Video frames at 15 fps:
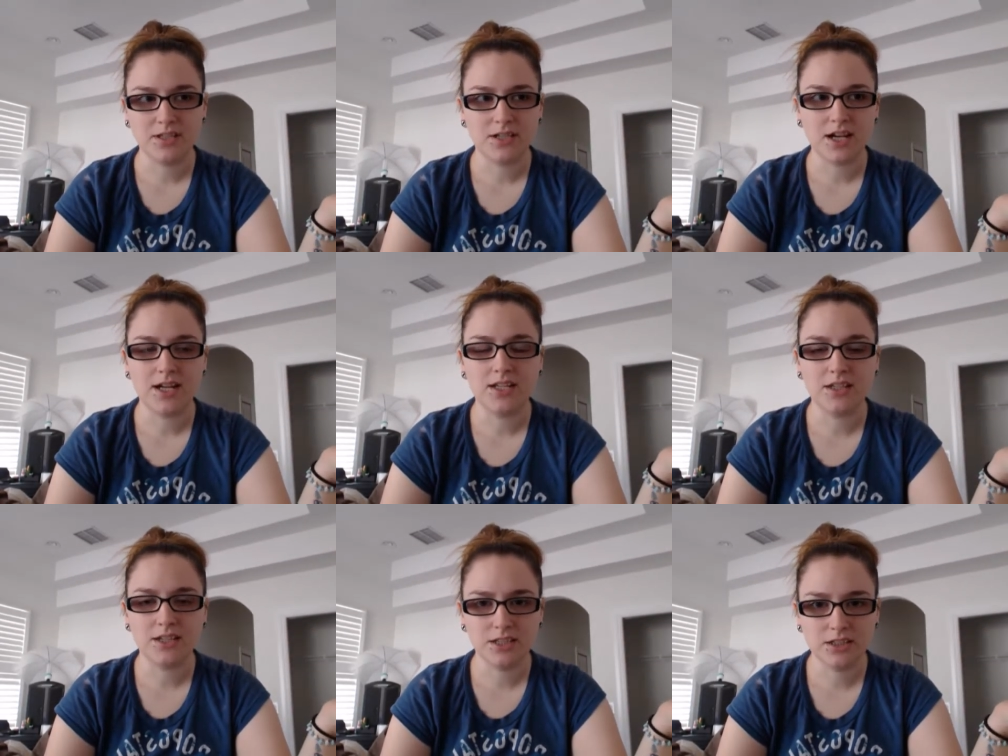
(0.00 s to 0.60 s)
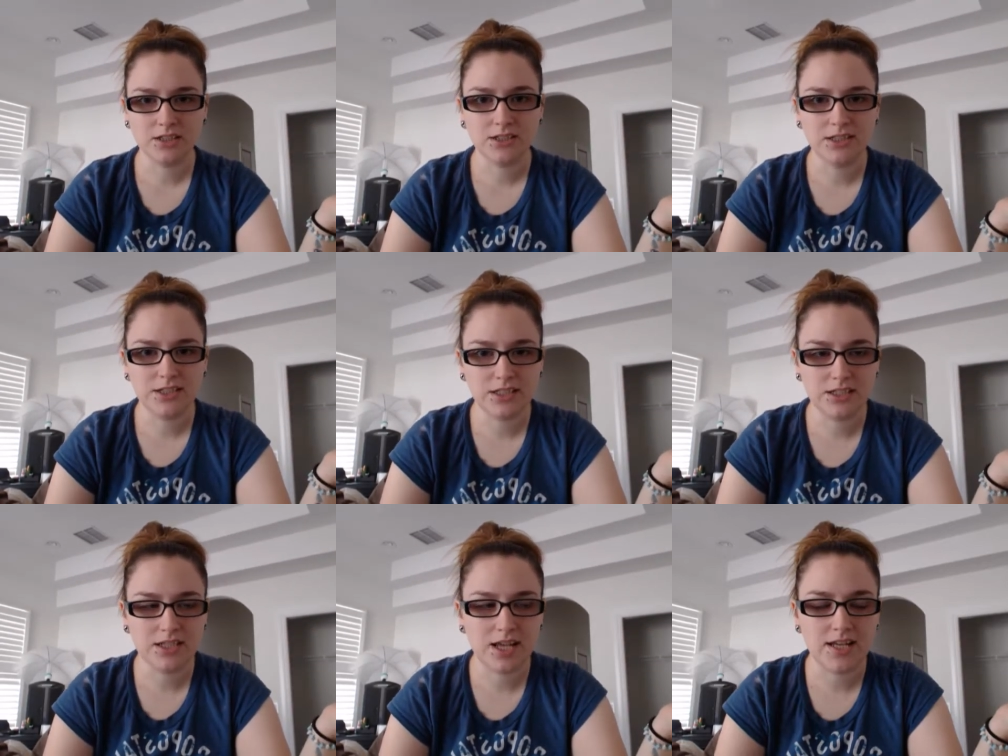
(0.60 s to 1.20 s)
I had literally
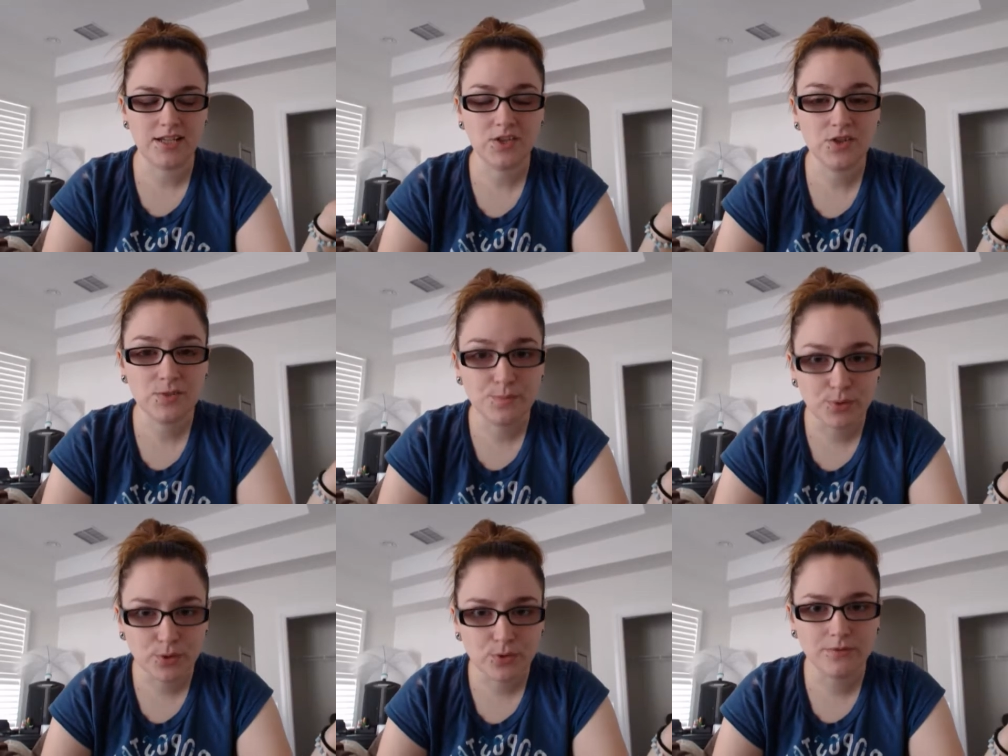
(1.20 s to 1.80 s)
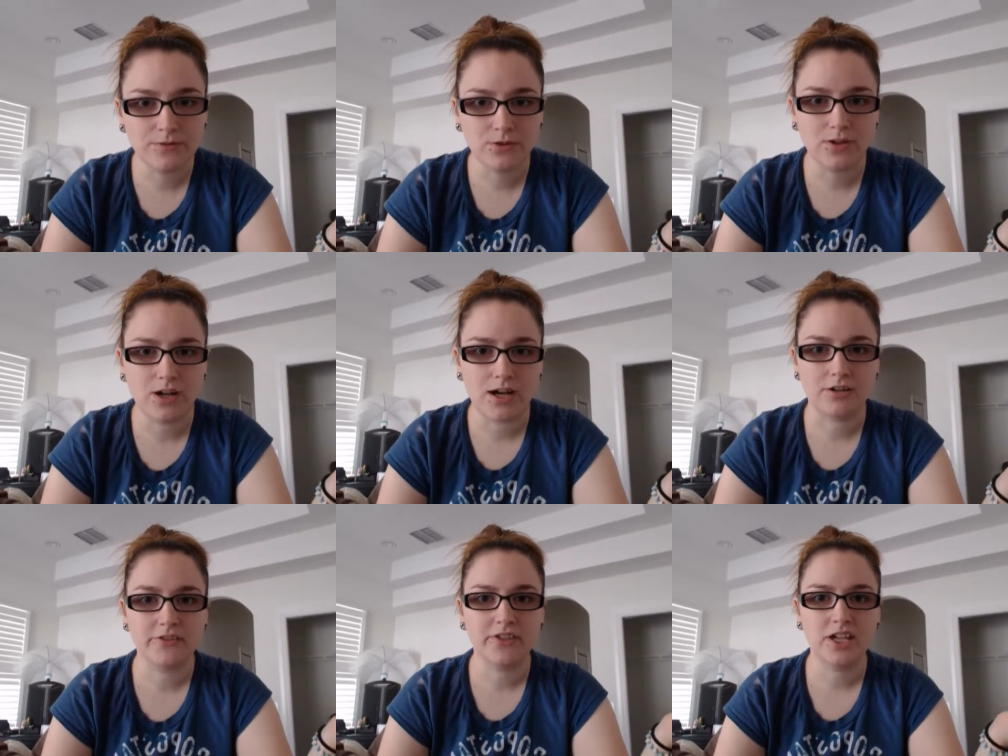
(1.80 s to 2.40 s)
eaten a spoonful
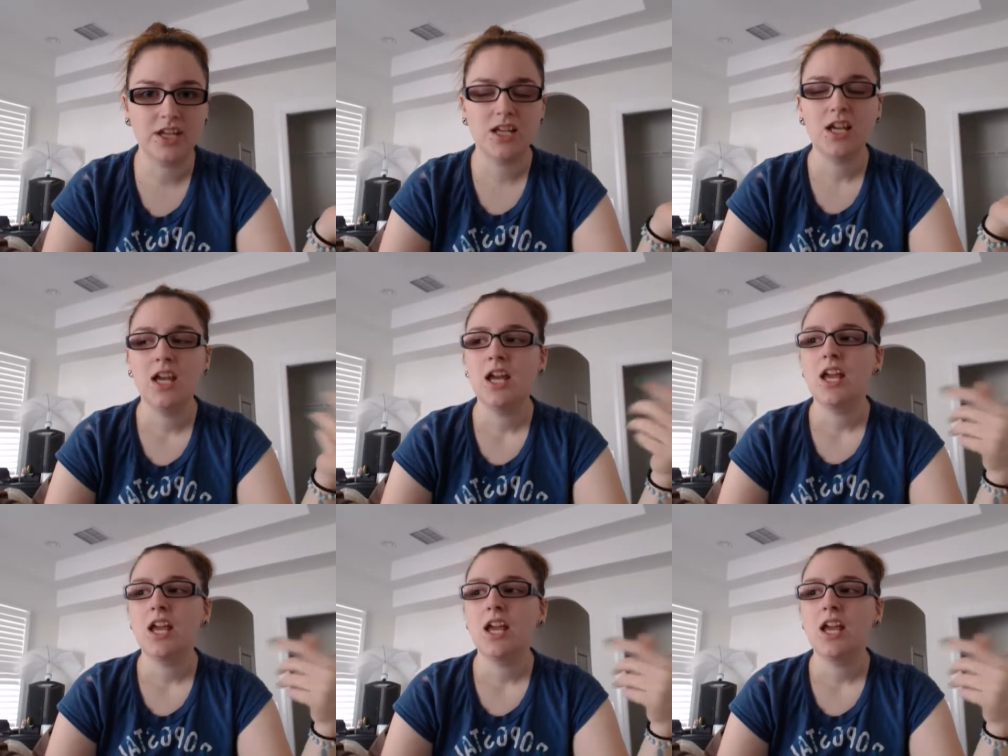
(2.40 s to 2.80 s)
out of it,